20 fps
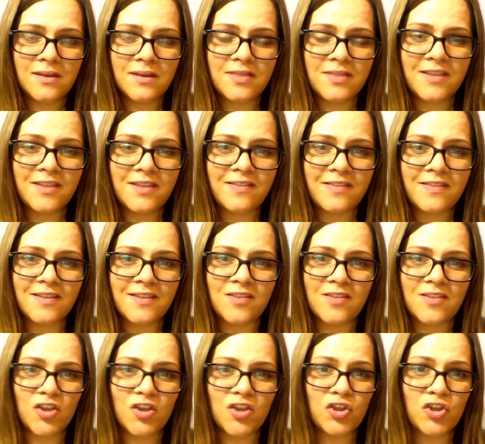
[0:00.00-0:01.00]
This is
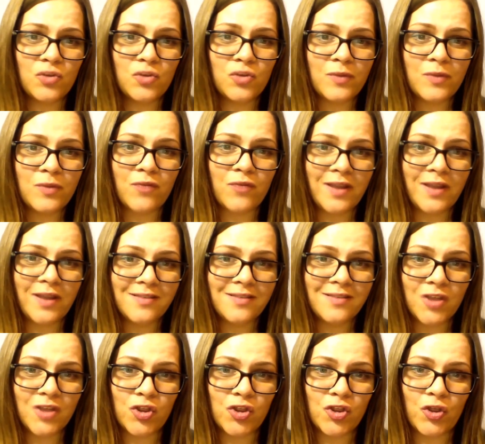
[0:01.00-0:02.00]
a human rights
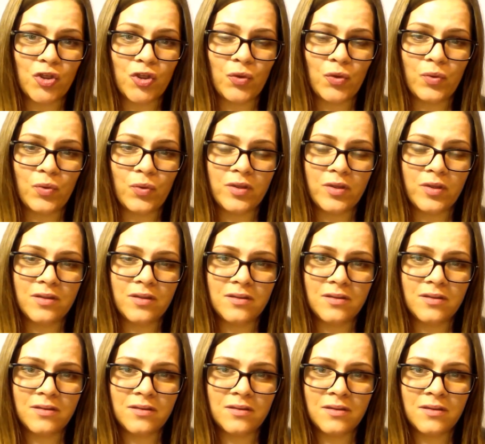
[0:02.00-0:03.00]
issue.
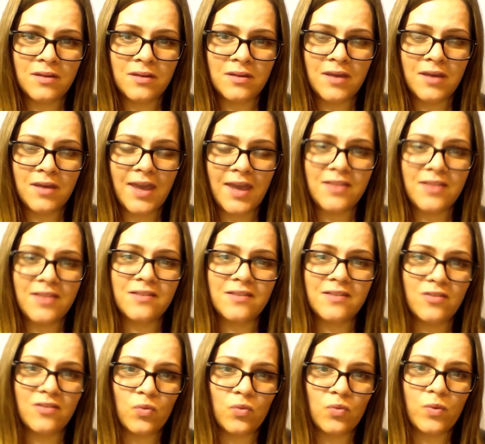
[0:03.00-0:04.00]
And this
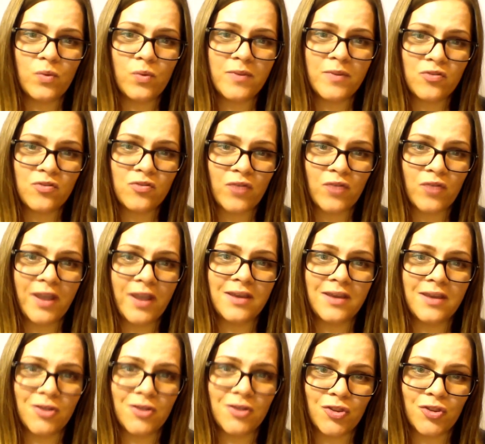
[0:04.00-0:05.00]
is a women's right
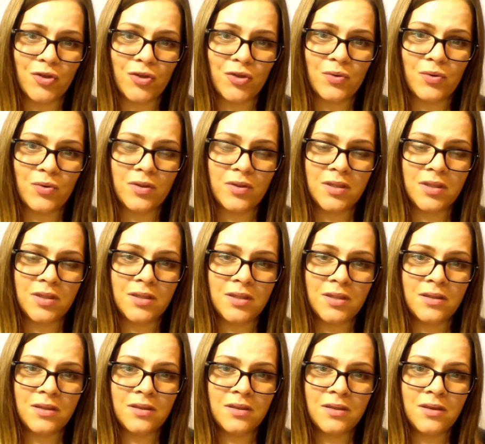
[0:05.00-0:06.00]
issue.
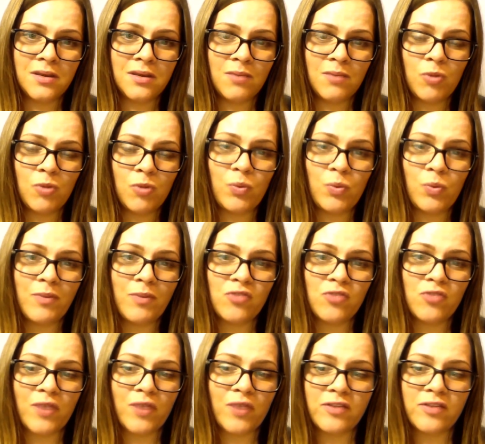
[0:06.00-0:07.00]
But
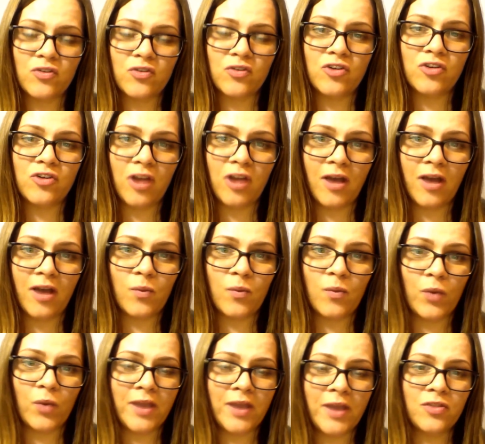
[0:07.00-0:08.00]
women's rights are not
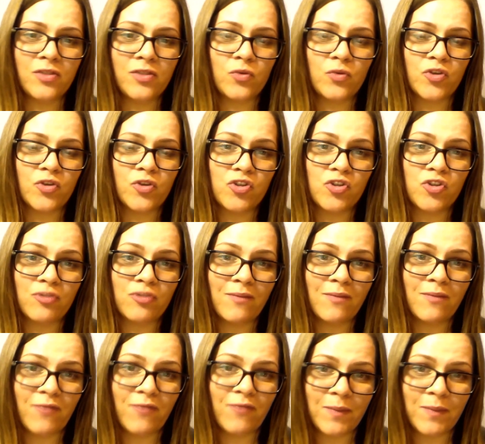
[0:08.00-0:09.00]
what those
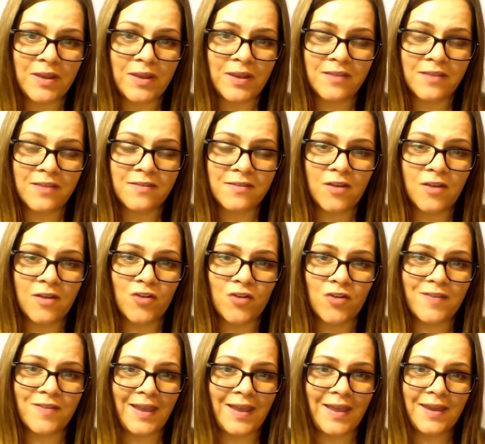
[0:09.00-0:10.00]
extreme feminists are
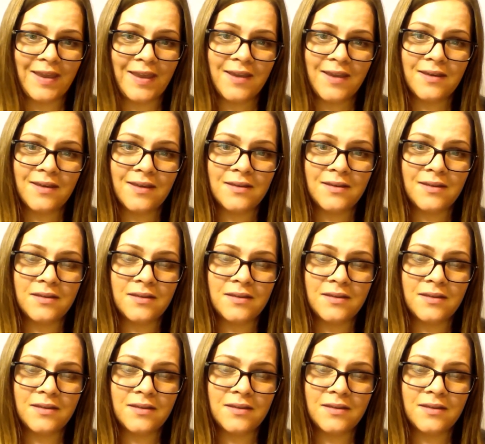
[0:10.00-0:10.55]
saying.